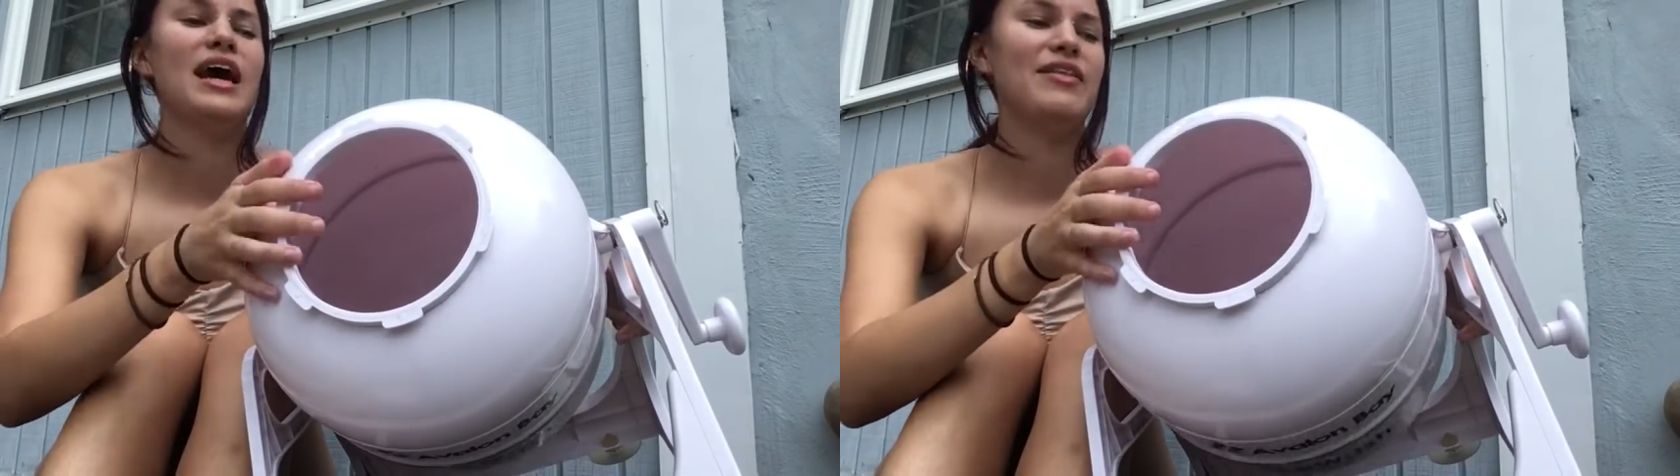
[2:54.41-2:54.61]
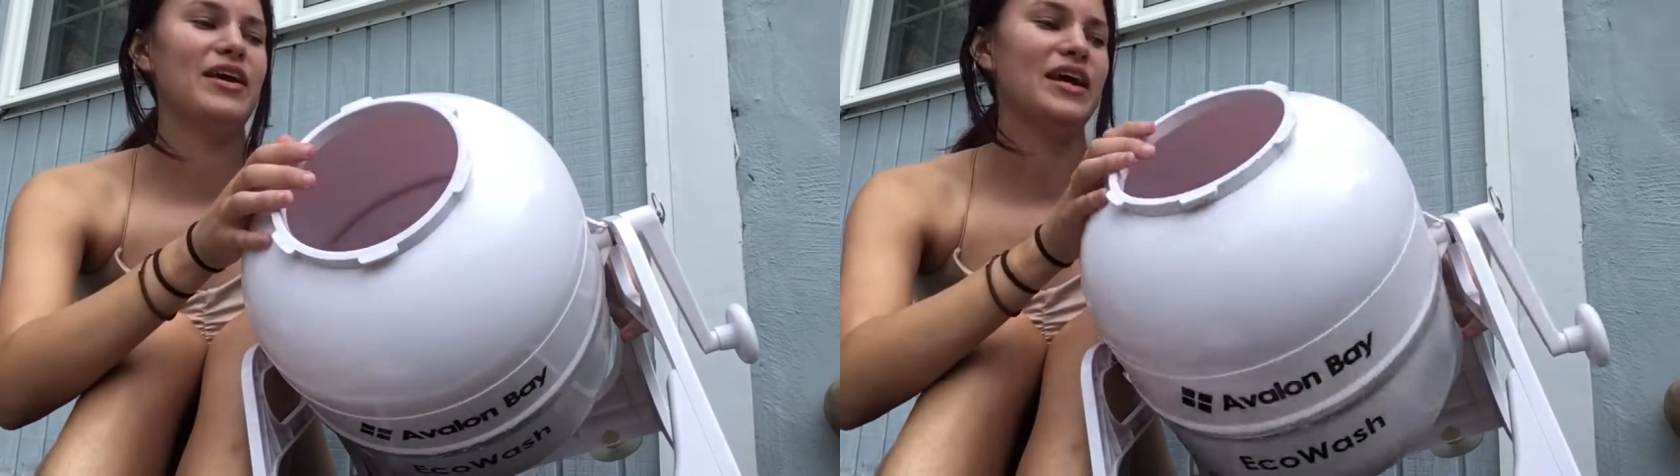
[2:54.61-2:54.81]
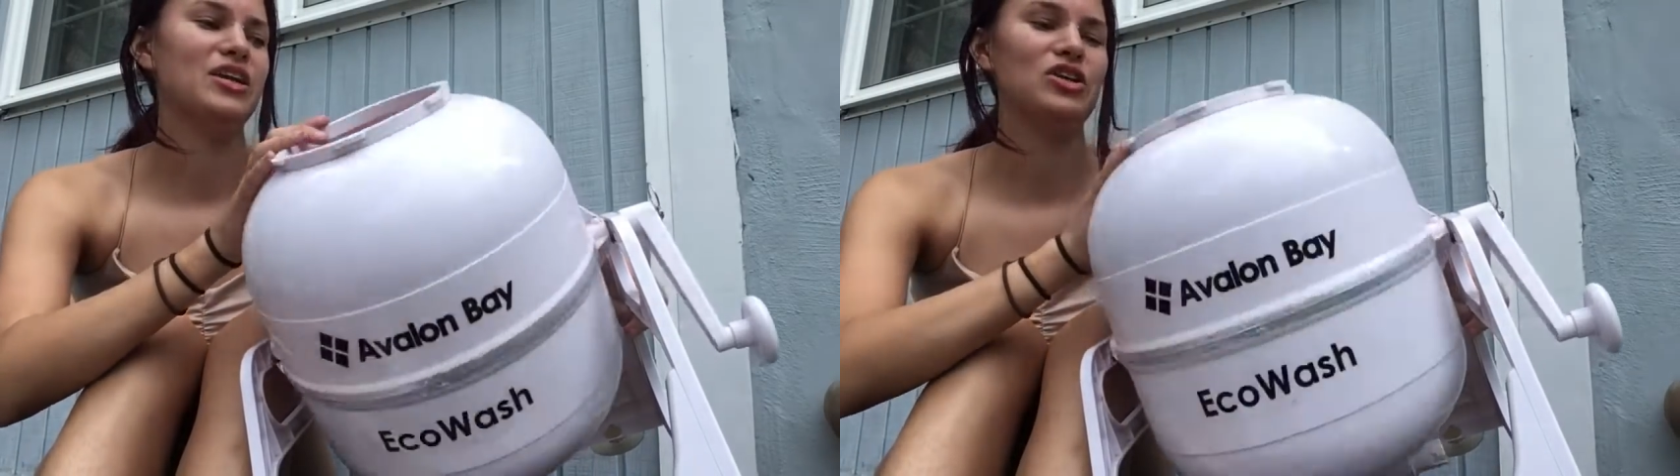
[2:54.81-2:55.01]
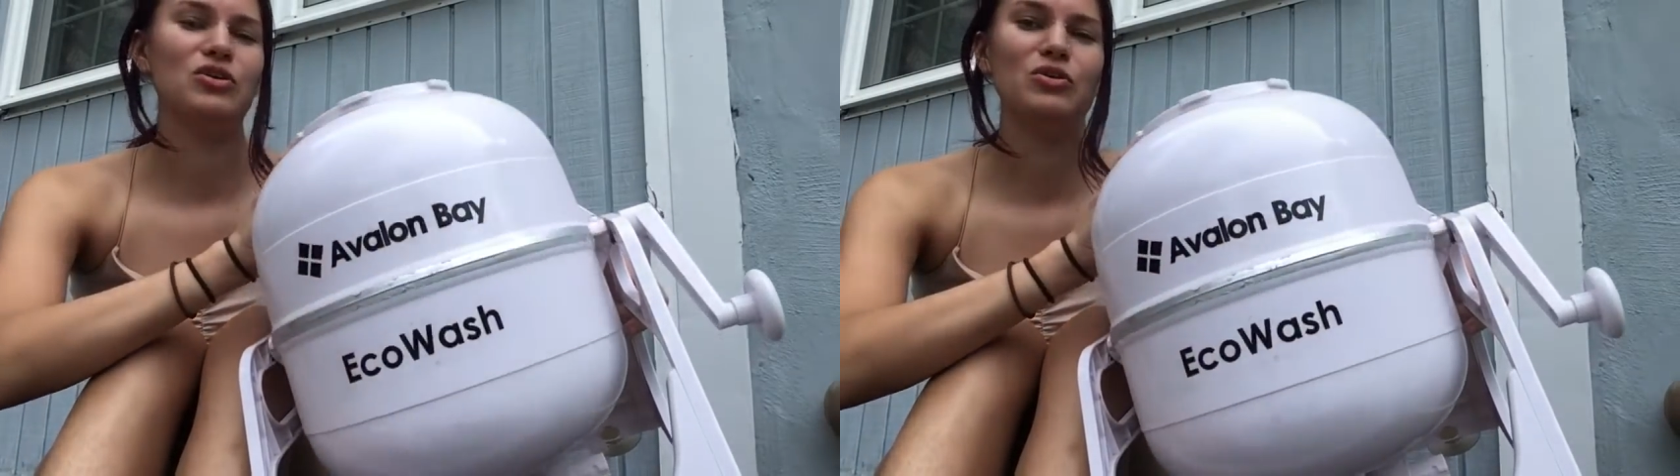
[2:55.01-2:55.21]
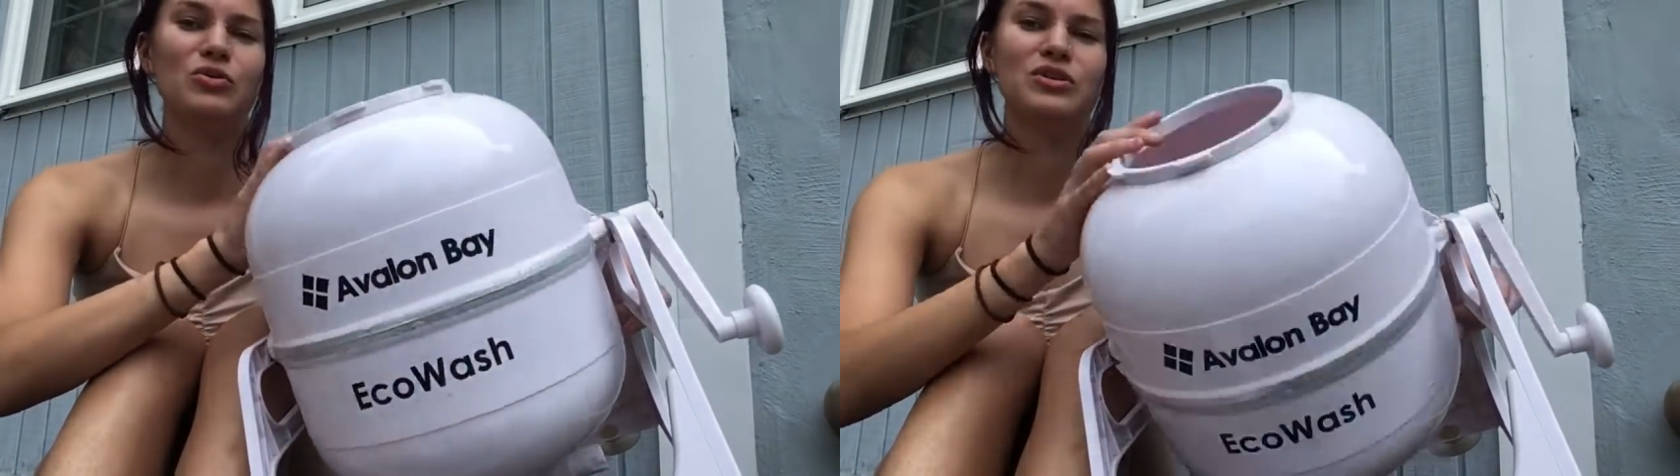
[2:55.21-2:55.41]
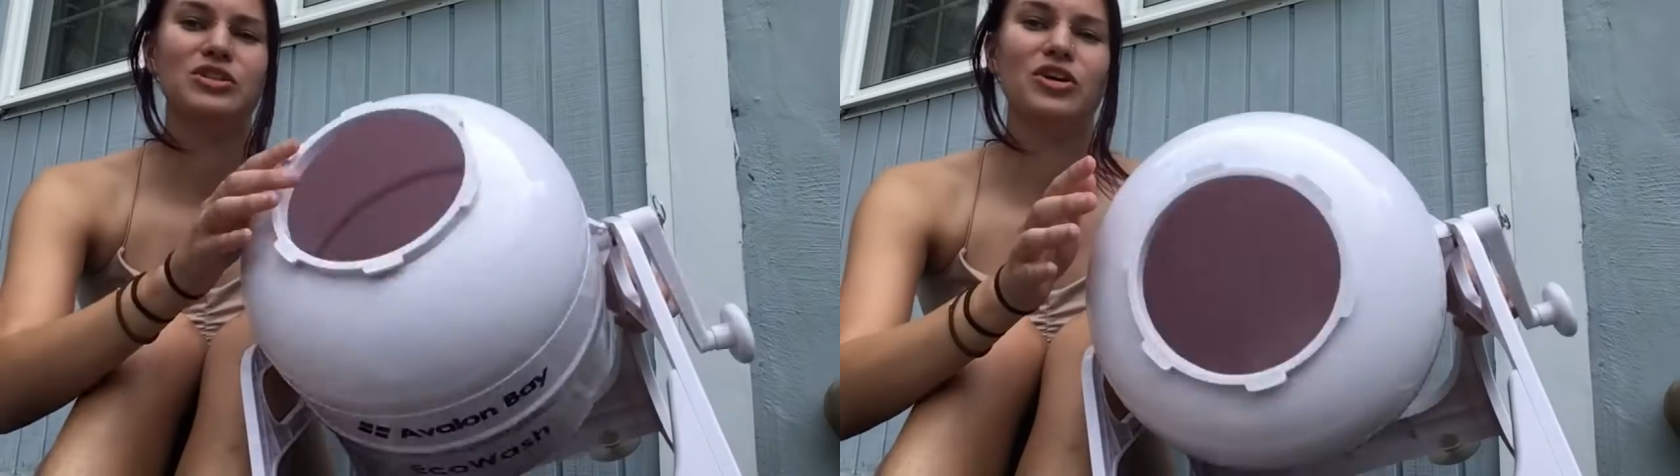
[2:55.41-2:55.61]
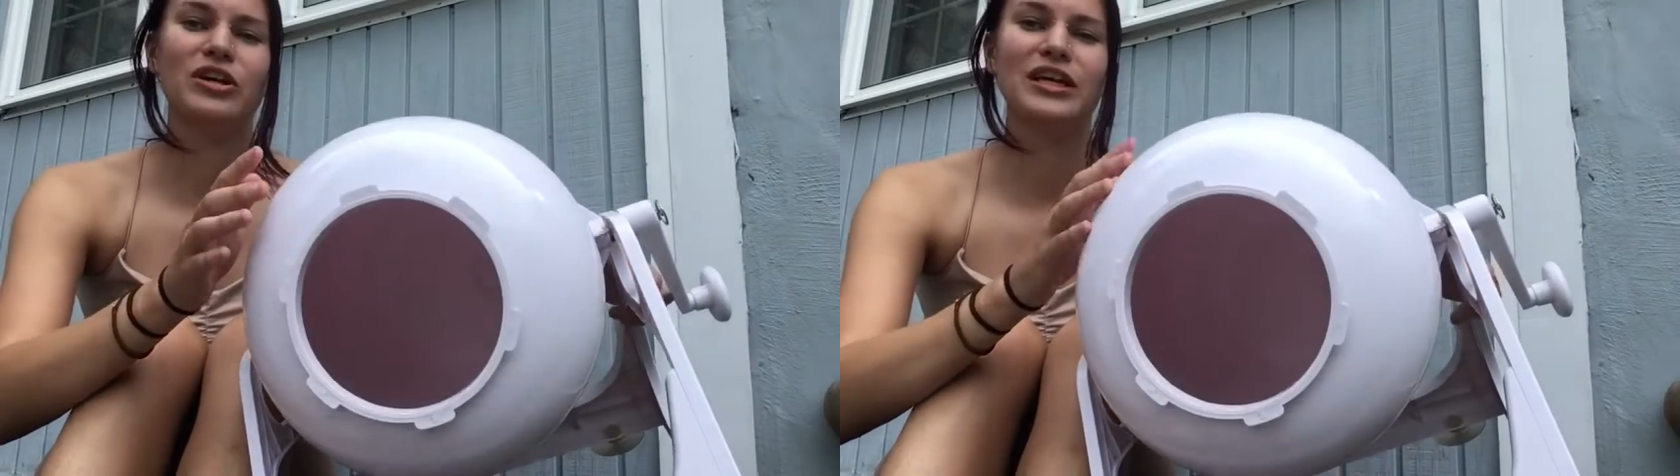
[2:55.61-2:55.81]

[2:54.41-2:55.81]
And then you turn